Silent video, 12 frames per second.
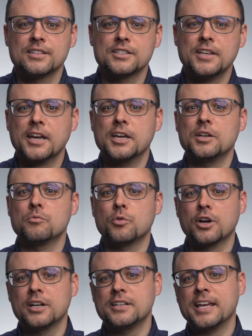Second,
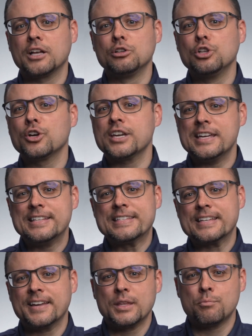we're going to take a look
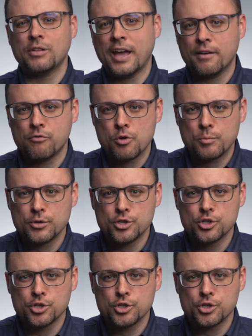inside the platform to